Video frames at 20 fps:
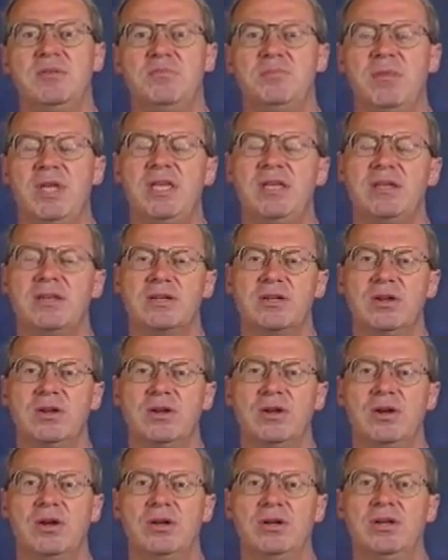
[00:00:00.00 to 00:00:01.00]
may
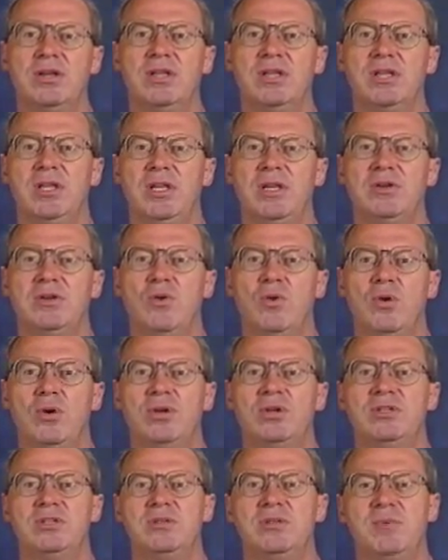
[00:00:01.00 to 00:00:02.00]
incur in
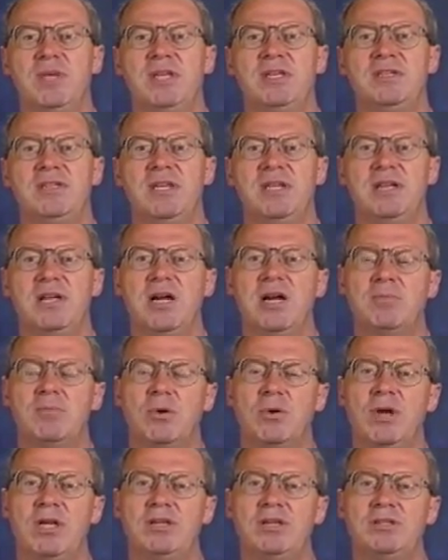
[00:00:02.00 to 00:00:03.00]
order to maintain
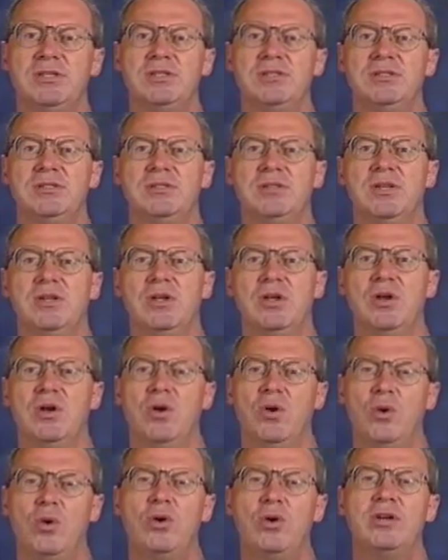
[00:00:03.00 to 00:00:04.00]
operations
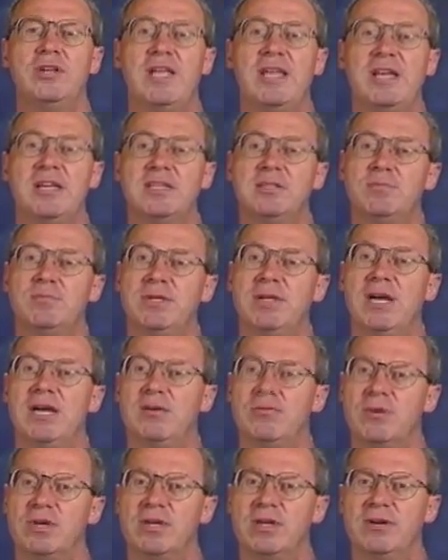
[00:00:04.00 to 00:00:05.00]
or to
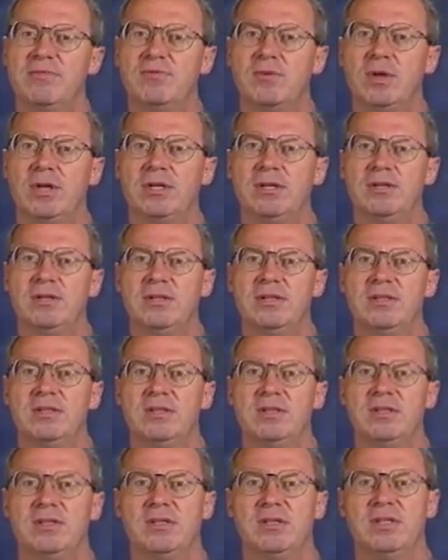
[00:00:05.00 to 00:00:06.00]
expedite recovery.
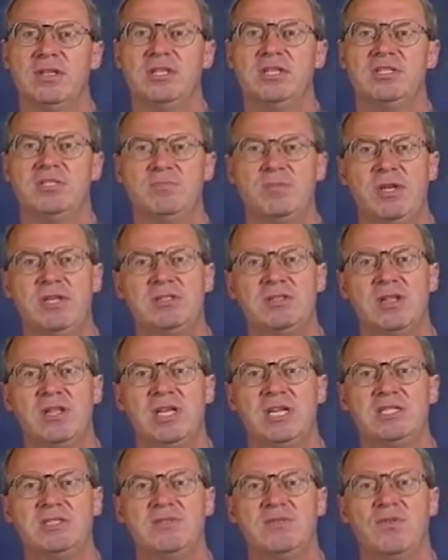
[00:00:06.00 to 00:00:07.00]

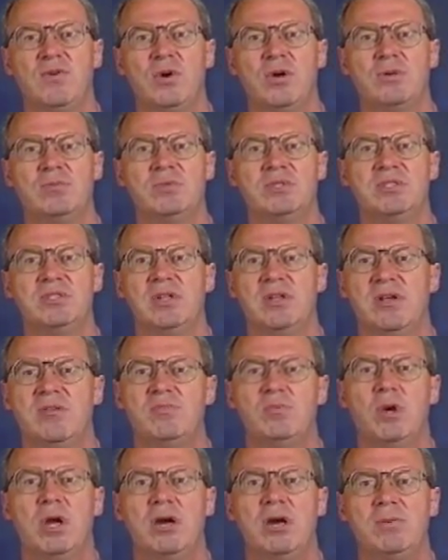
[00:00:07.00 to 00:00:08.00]
Specialized forms
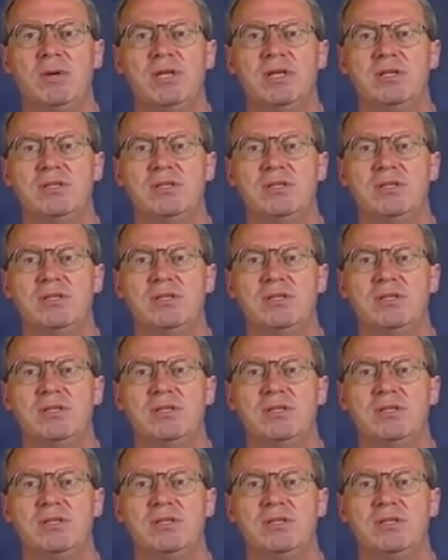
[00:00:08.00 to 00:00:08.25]
of property